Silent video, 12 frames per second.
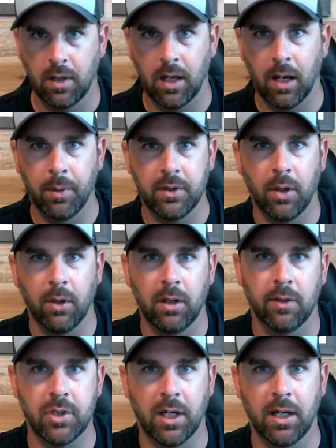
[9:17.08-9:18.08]
I would totally
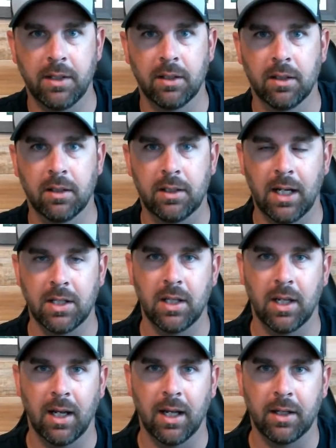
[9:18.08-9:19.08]
have tried to catch
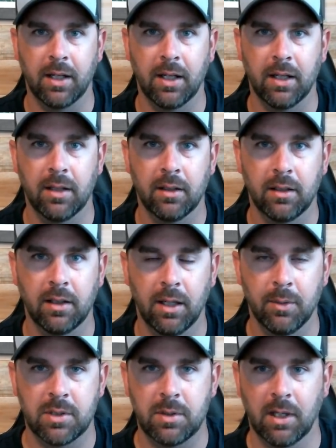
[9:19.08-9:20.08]
that alligator. It
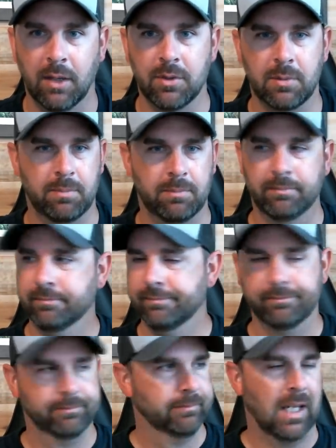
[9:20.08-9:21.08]
was, it was,
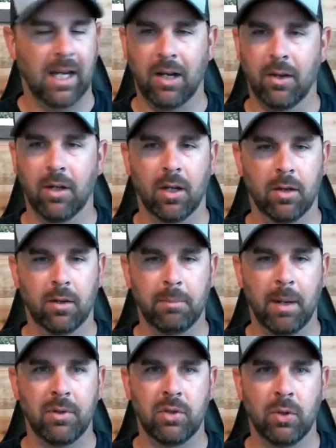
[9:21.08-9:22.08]
I don't know,
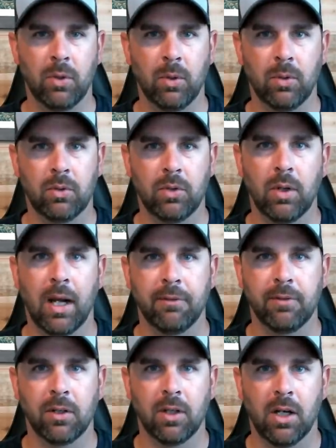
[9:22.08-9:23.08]
maybe two, two and a
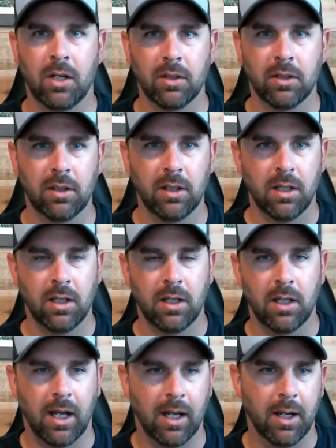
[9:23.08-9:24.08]
half foot long.
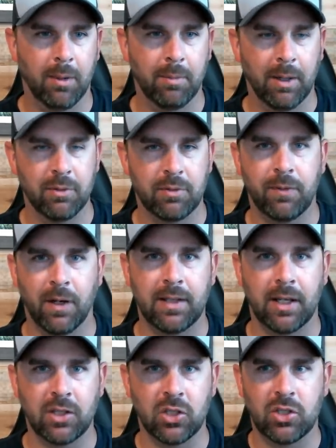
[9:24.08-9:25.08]
Um, it was funny because
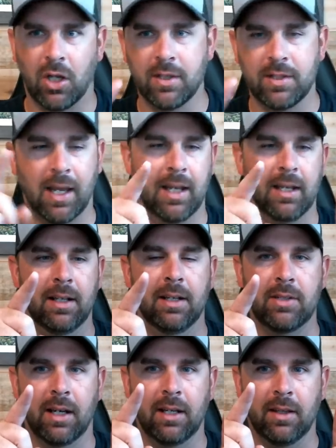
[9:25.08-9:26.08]
I just saw his head. It
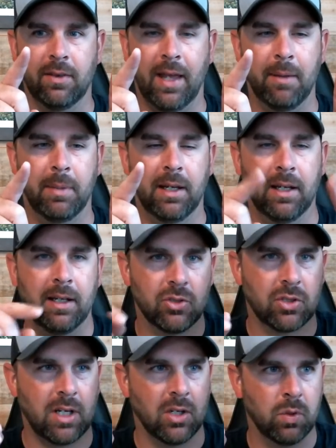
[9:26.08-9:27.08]
was like that big. He was
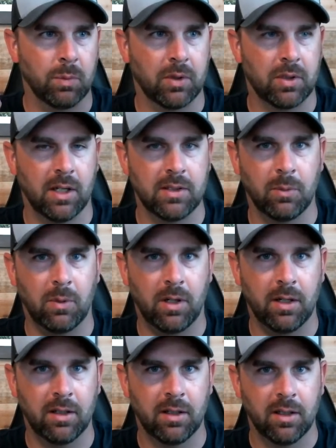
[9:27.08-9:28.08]
just kind of swimming across the
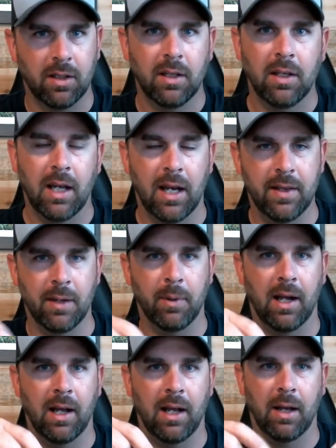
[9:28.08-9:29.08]
water. And then
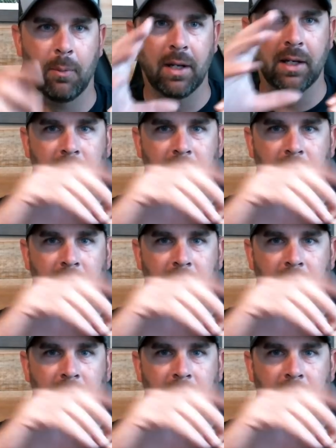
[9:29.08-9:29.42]
when uh, when he